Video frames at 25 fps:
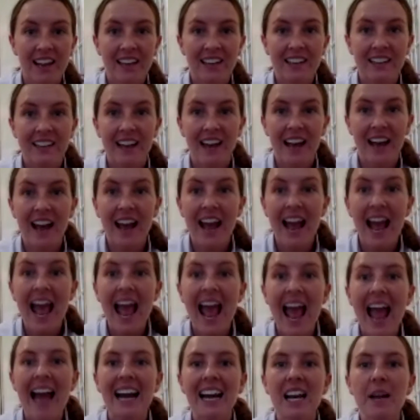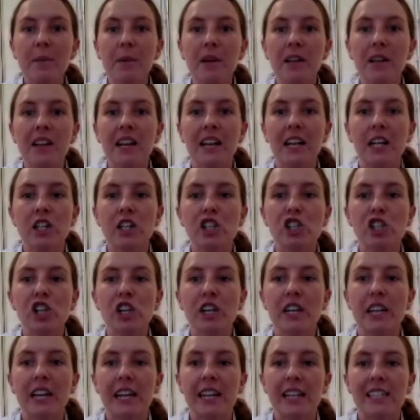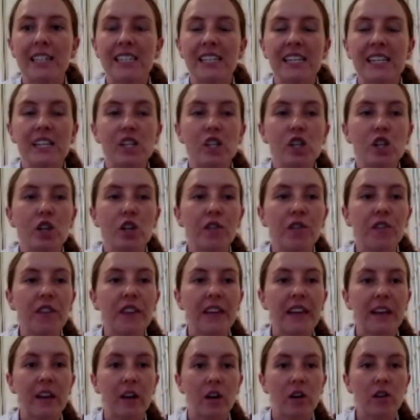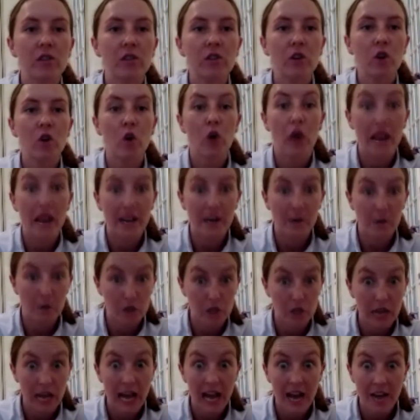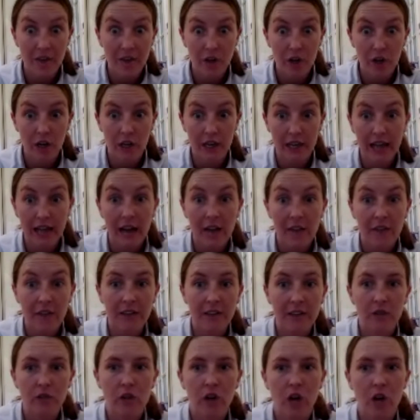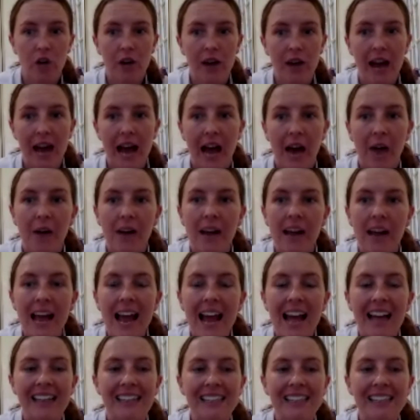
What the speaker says: Yeah? Anybody that has done it, did you feel, or anyone have a little go now and